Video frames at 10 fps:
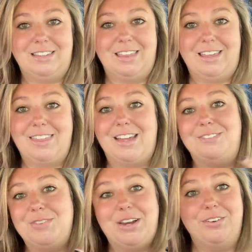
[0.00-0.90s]
like that
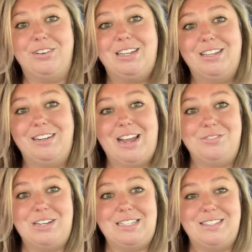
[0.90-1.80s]
area now
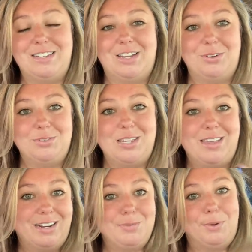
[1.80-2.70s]
needs to go to the
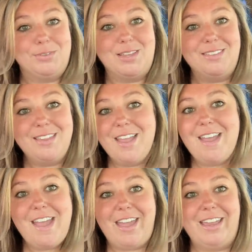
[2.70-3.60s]
next person,
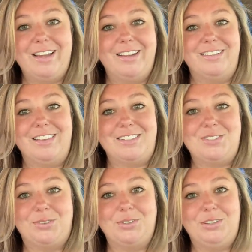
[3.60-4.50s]
and that's
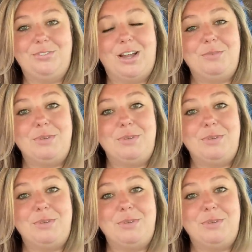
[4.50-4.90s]
totally fine.